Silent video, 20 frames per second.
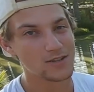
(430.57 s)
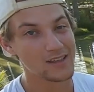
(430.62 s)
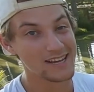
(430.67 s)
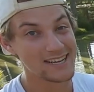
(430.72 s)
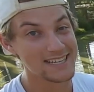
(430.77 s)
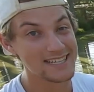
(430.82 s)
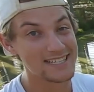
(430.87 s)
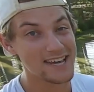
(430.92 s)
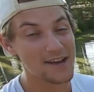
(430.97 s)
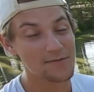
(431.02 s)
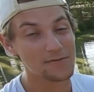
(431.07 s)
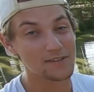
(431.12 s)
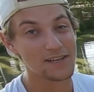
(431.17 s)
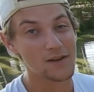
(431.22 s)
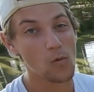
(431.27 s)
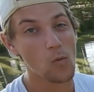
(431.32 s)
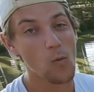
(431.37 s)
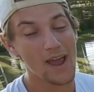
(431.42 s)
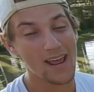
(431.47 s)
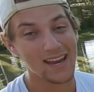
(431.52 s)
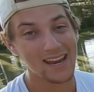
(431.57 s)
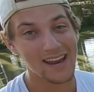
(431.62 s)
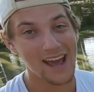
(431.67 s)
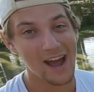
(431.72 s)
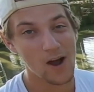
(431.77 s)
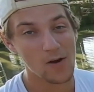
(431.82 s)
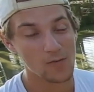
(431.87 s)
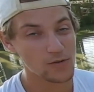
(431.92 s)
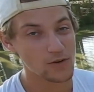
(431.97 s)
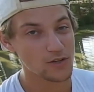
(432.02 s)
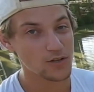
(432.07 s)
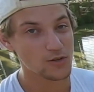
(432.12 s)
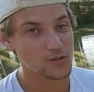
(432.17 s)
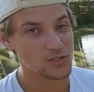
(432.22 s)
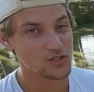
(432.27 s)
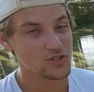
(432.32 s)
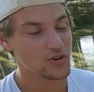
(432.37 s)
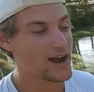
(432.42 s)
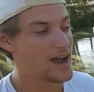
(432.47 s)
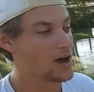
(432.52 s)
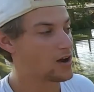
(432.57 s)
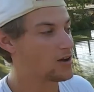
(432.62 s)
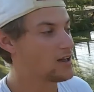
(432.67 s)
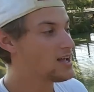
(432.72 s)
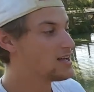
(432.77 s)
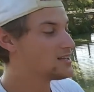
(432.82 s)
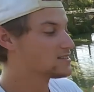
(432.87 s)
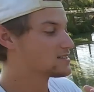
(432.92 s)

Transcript: so they can definitely wait it out for you to drown.